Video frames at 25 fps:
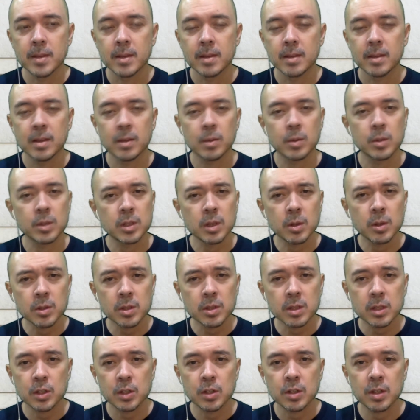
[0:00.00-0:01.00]
There was no
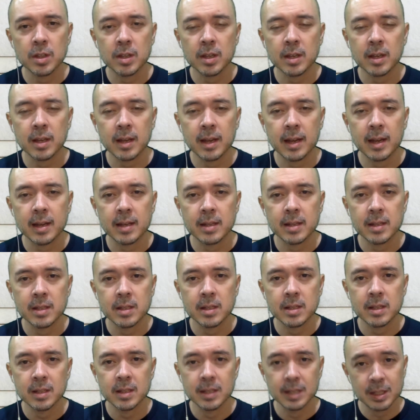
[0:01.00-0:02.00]
such thing as
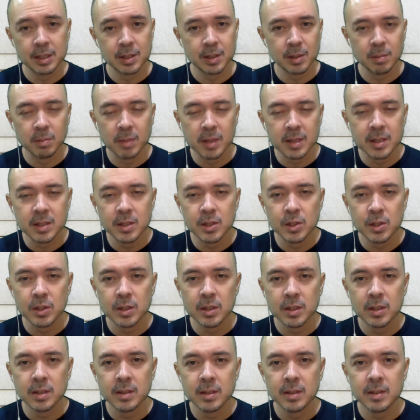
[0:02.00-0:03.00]
instant
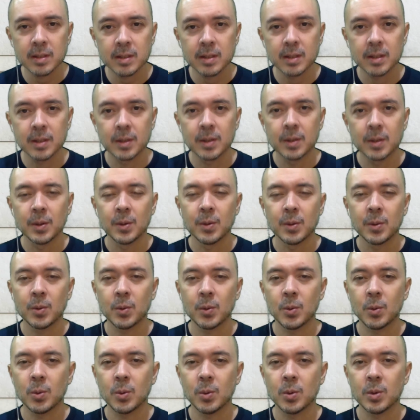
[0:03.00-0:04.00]
messaging
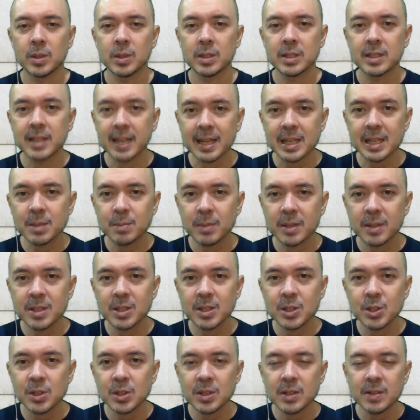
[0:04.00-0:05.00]
or text
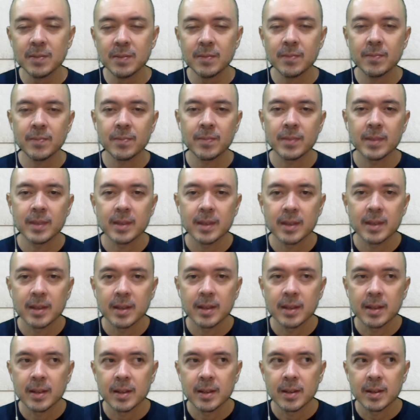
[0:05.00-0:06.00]
messaging
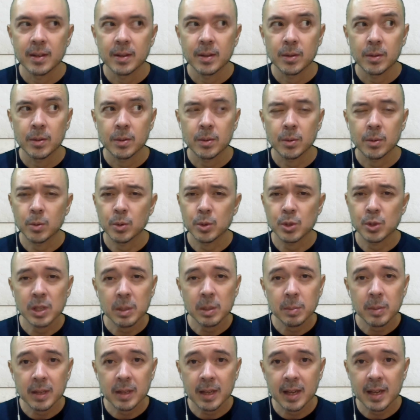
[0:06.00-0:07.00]
or
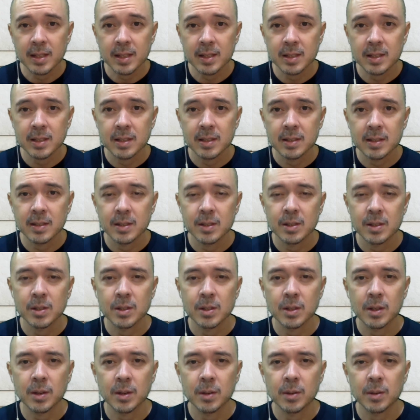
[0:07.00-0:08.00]
GPS.
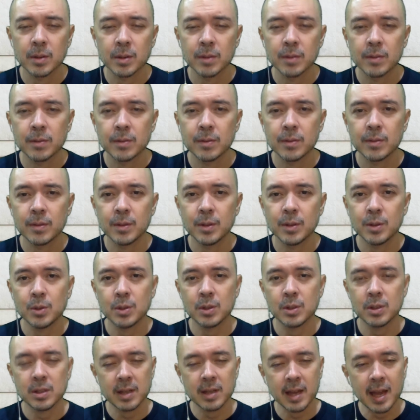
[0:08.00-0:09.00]
So if you
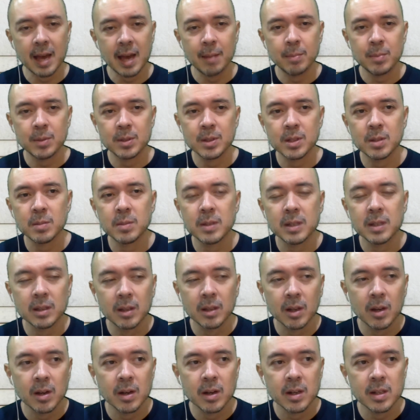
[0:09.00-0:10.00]
just happened to be
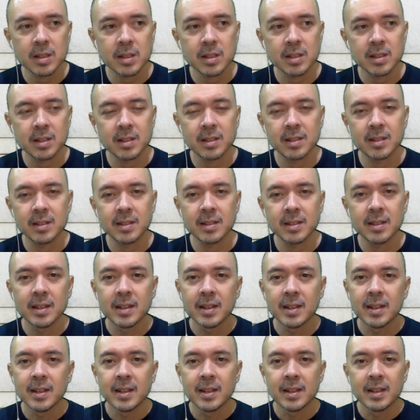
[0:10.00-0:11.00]
lost in an
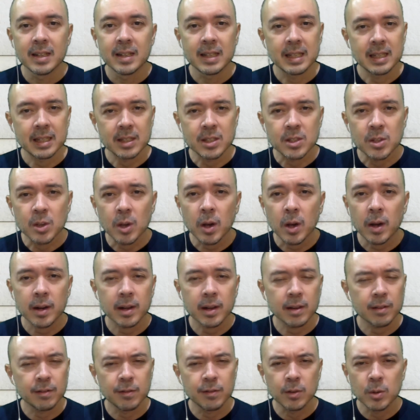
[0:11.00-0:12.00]

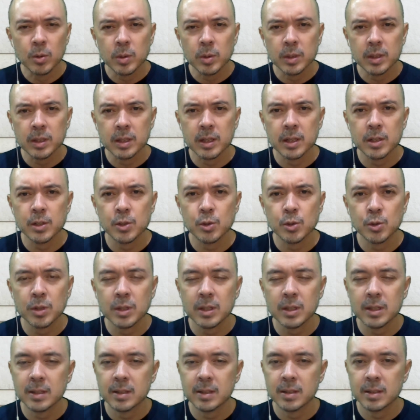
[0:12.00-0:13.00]
exotic foreign
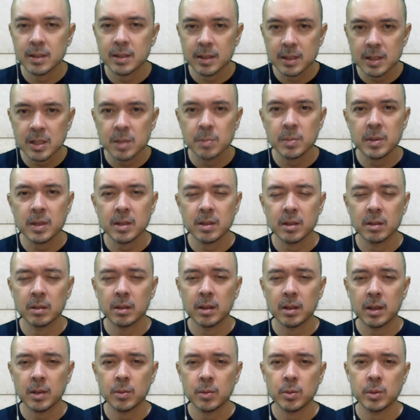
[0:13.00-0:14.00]
country and didn't speak the
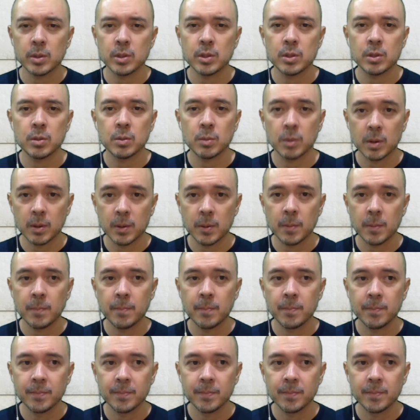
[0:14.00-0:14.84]
language, well,